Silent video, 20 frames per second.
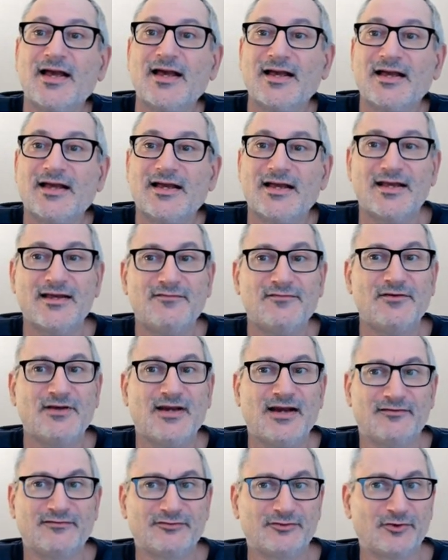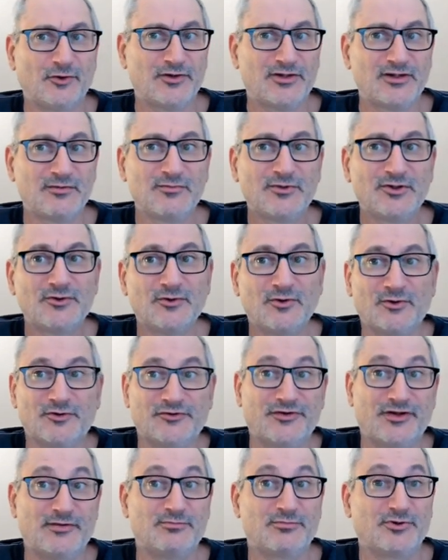If you have document or say
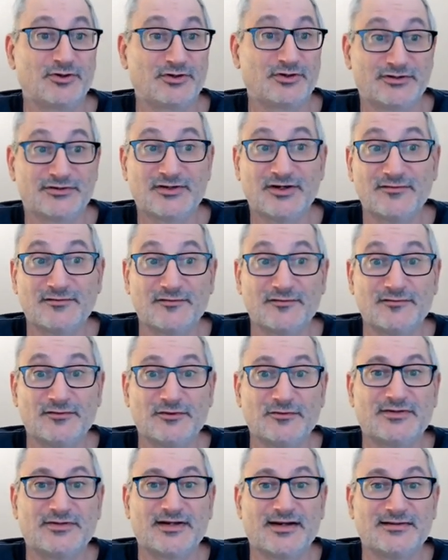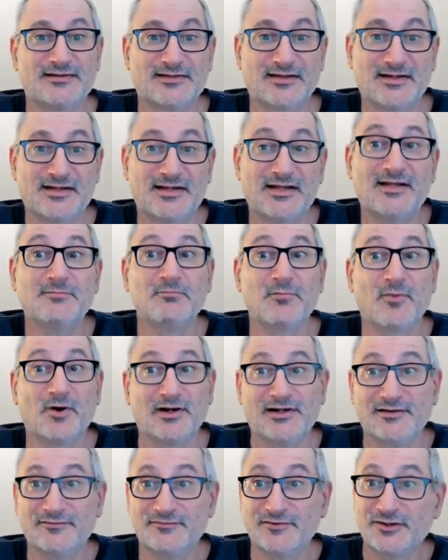product overview data, it might live
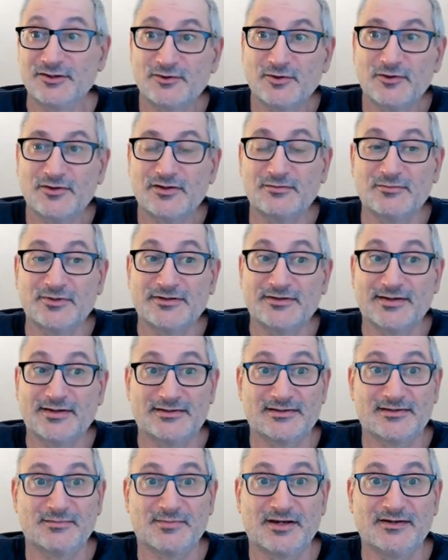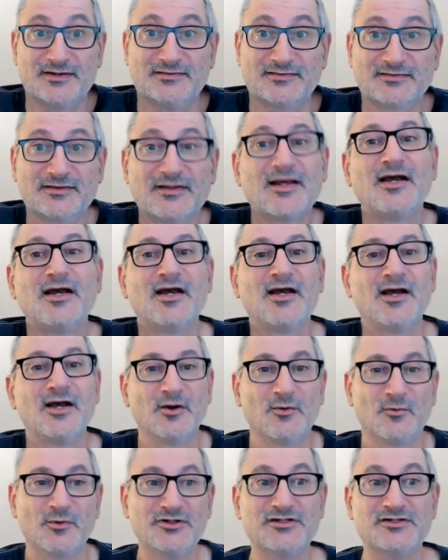in a document database,
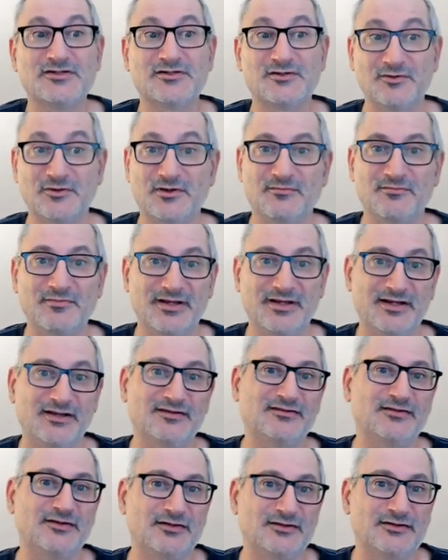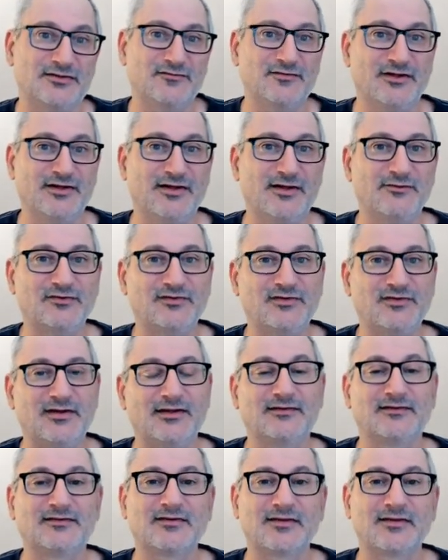which is good at being searched for those things.